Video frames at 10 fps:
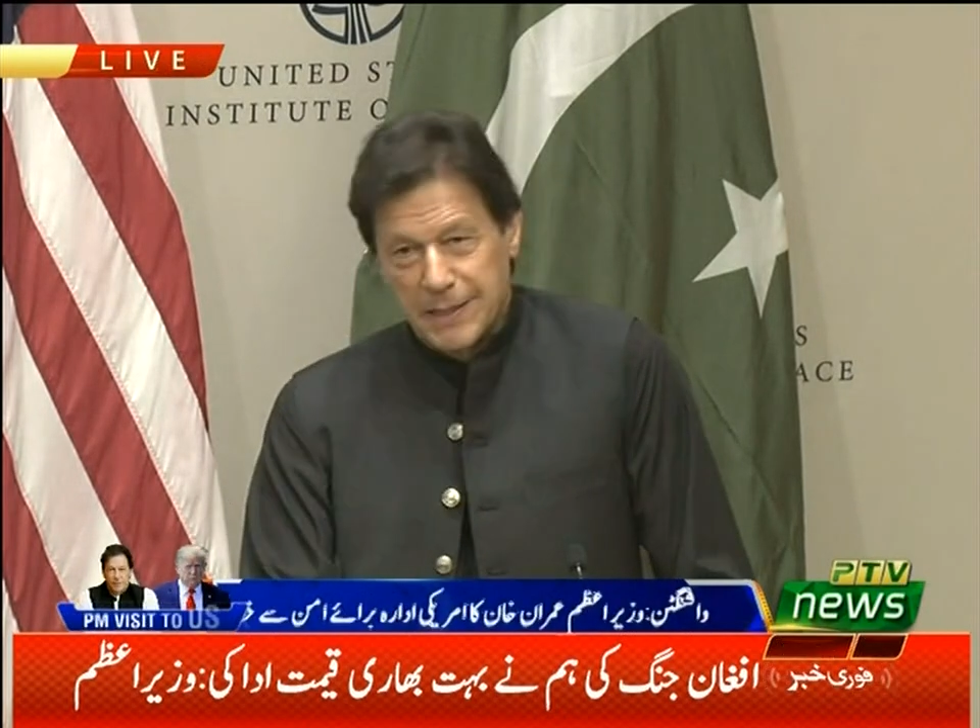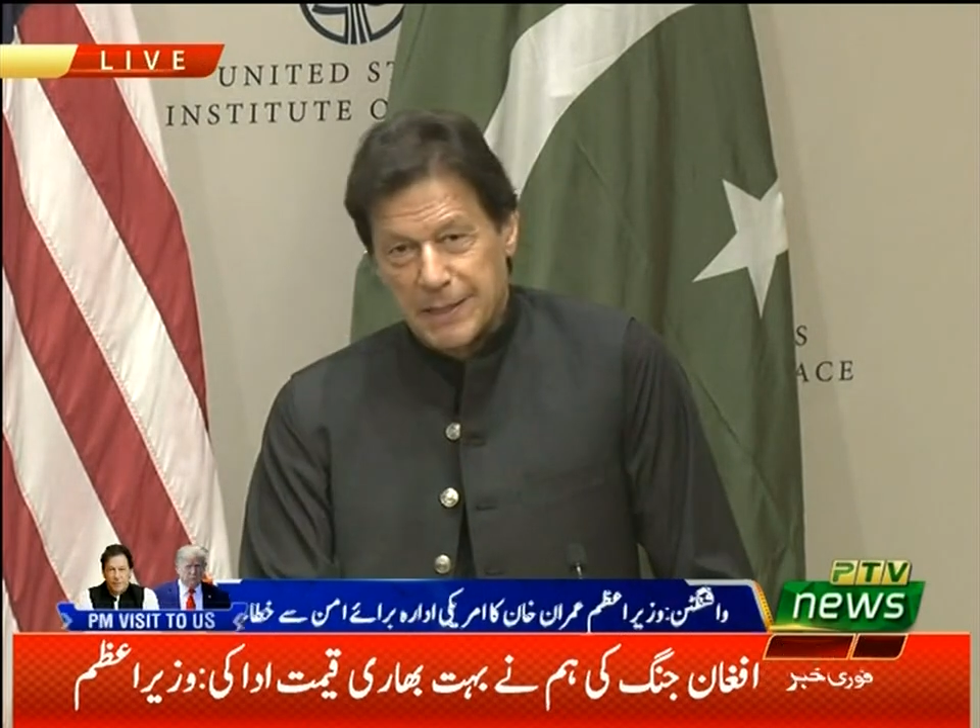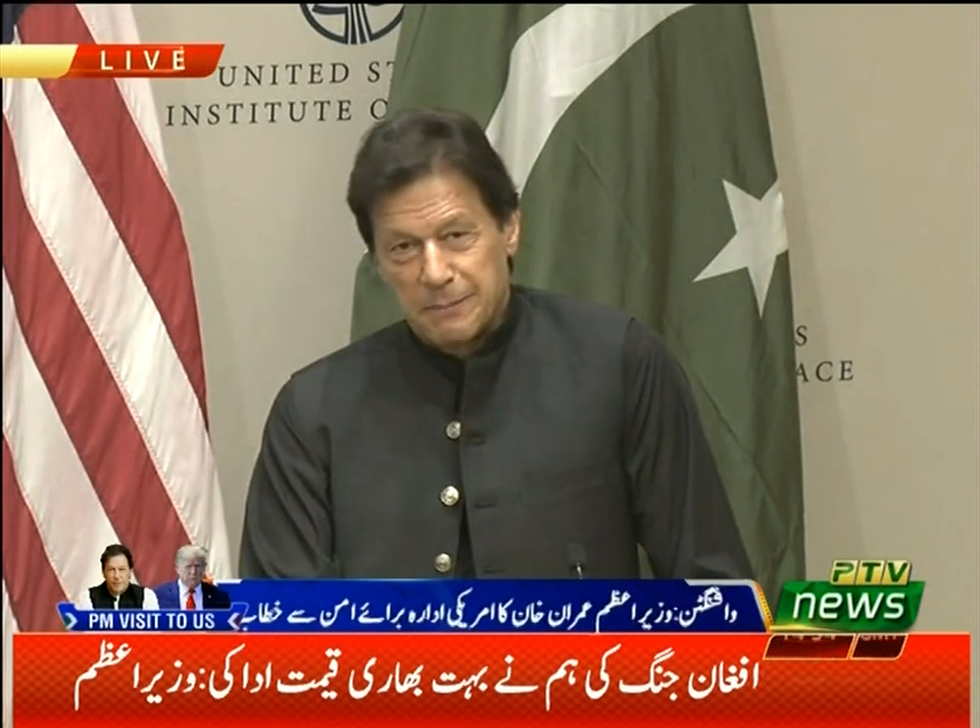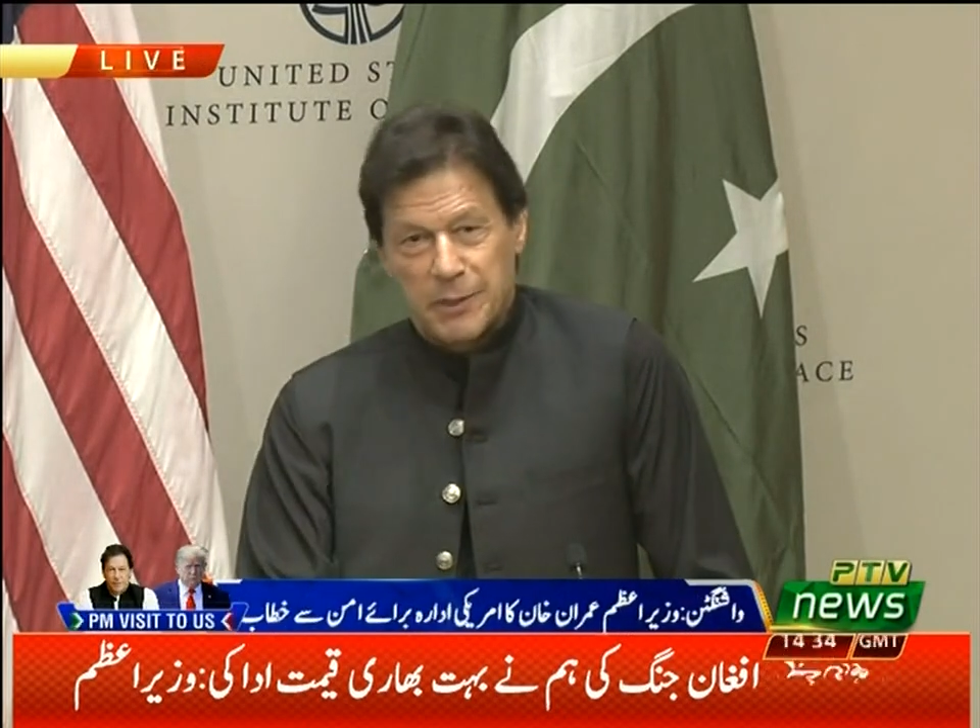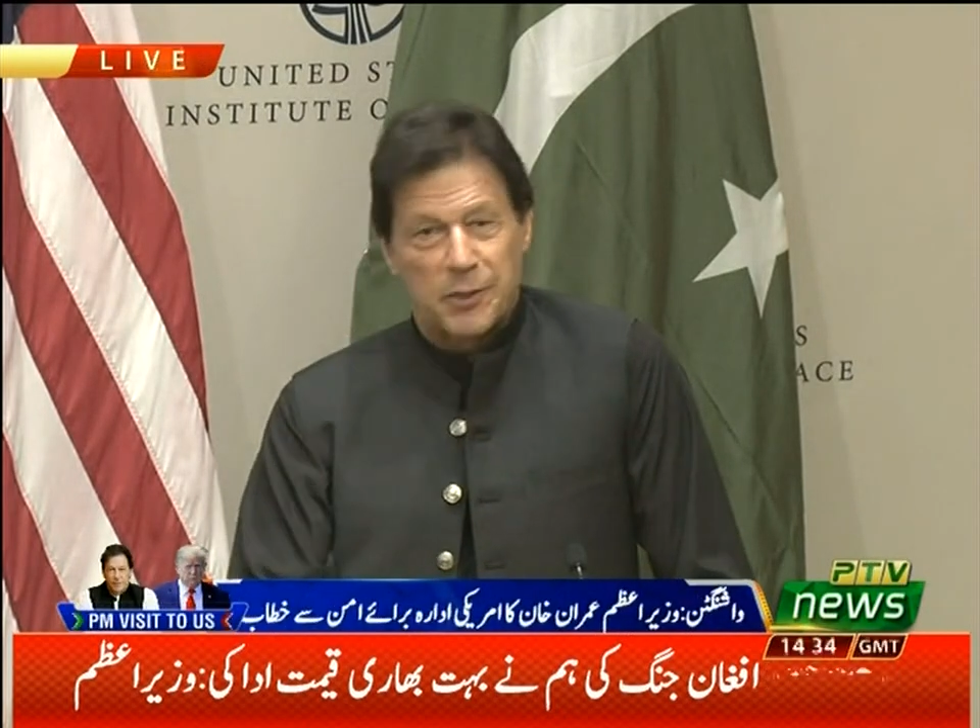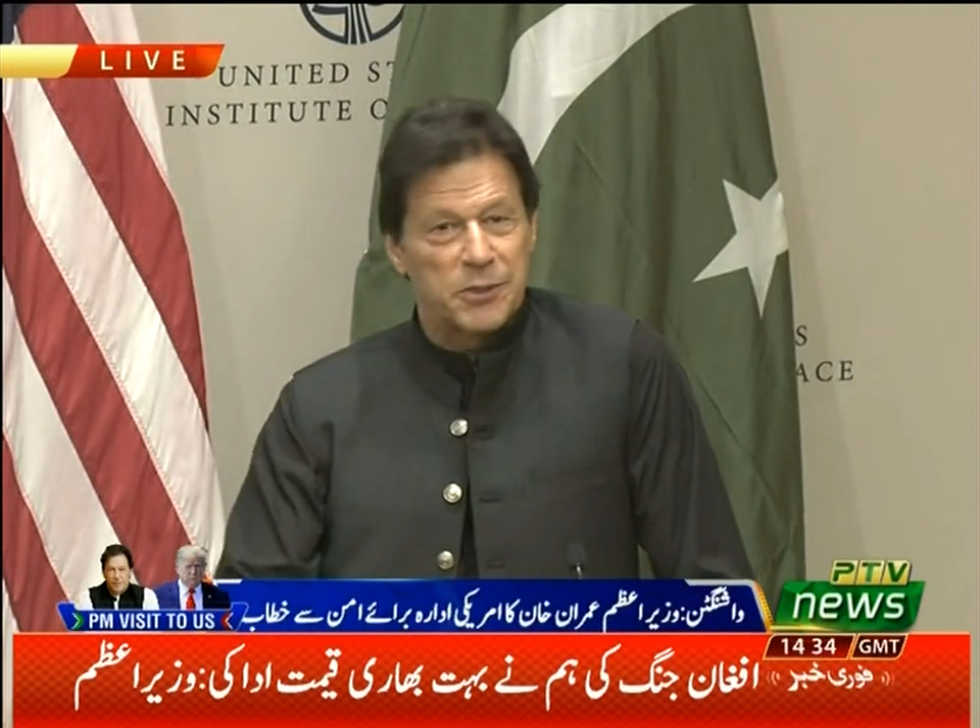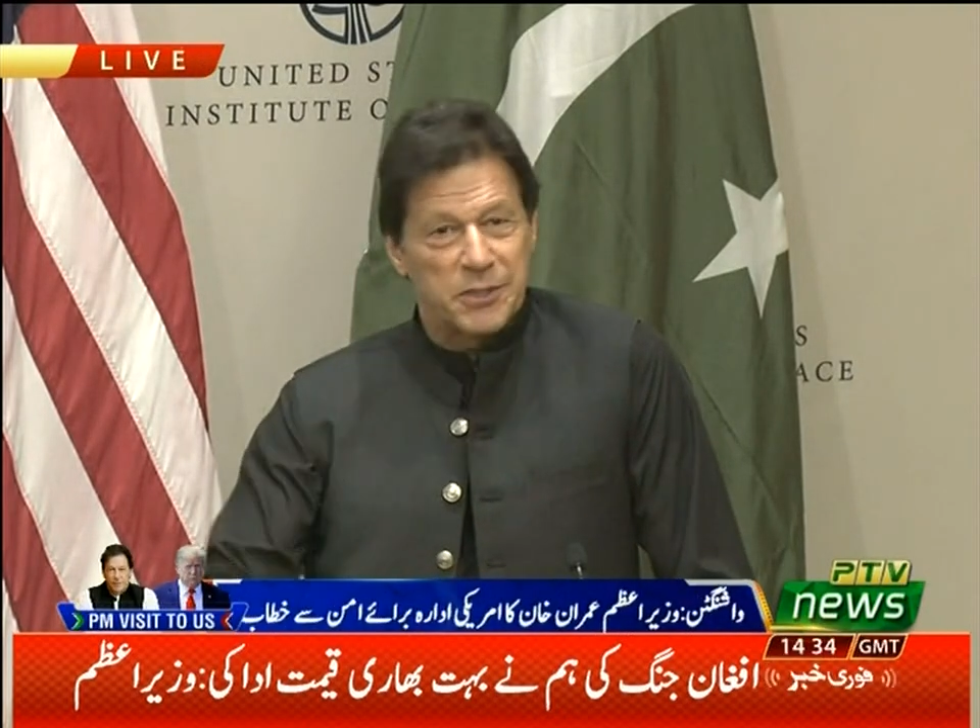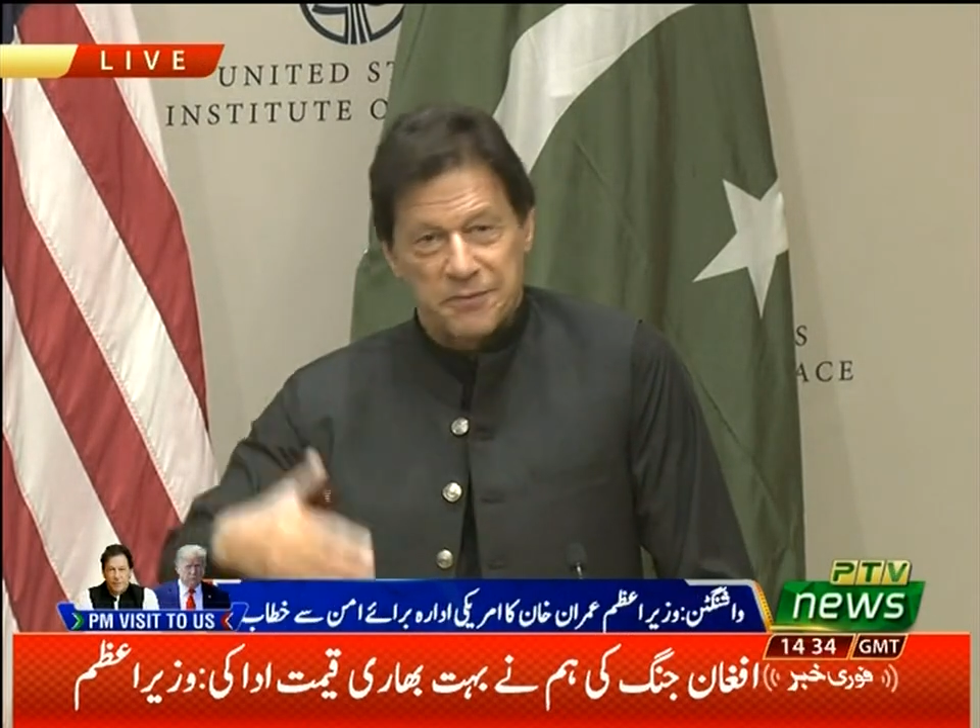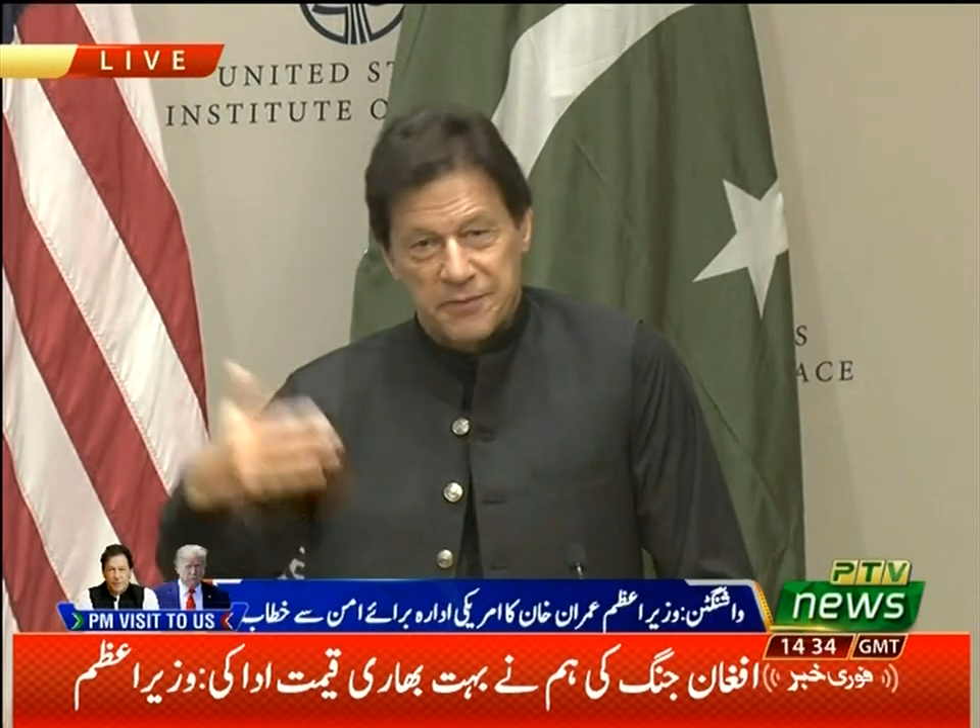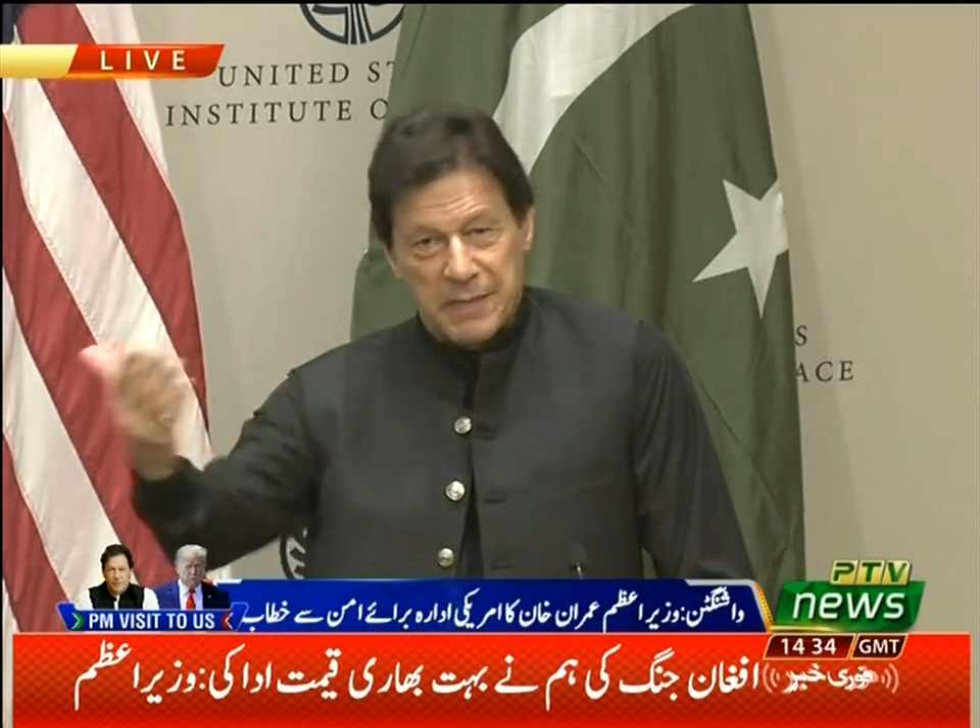because
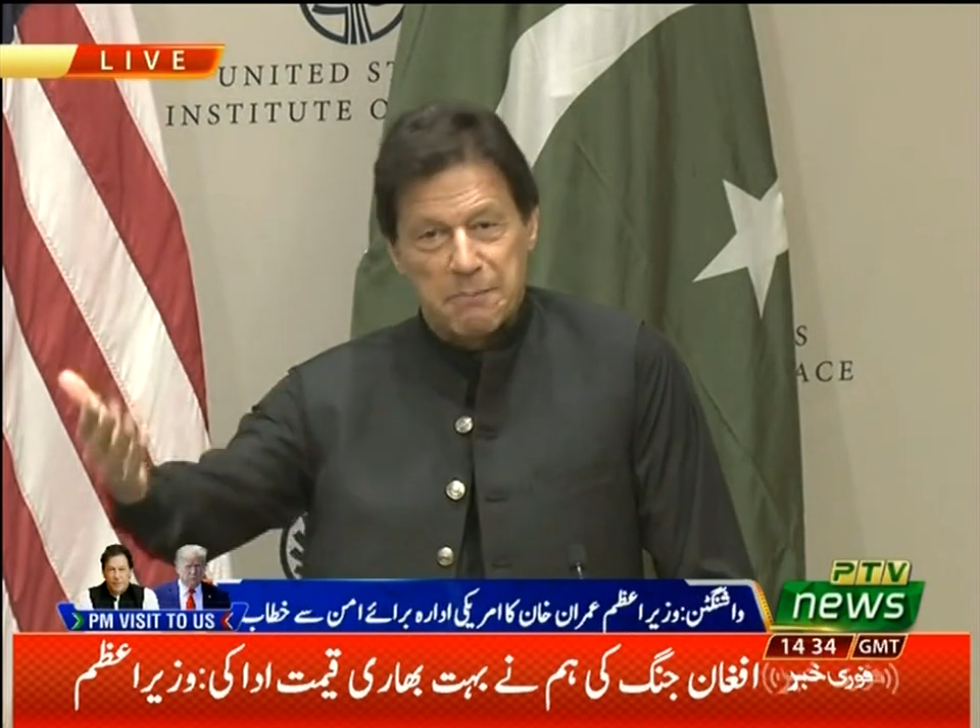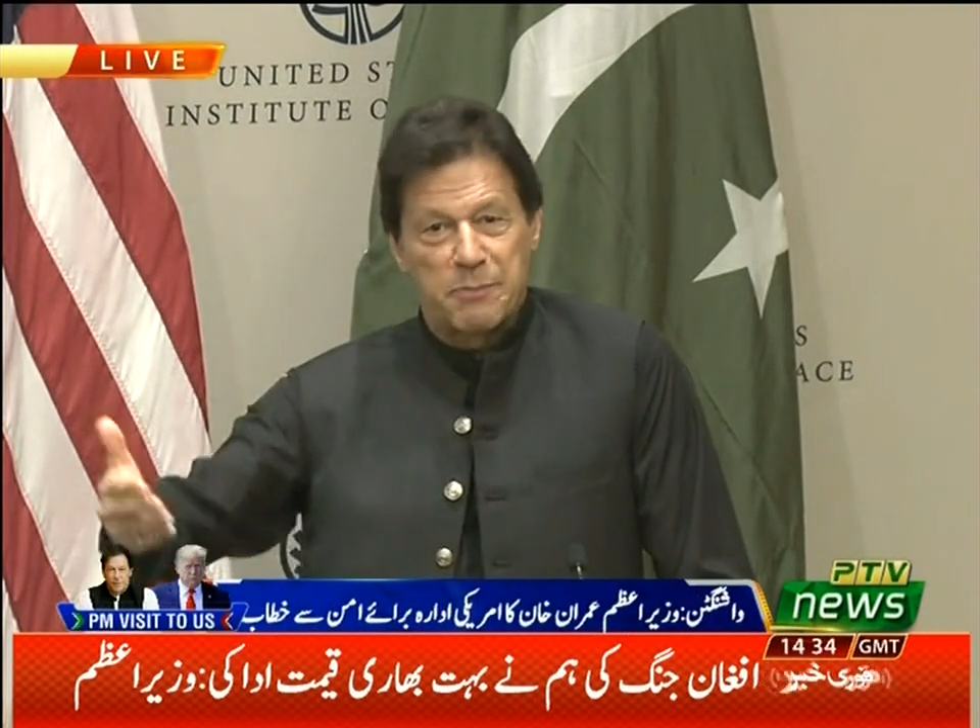of them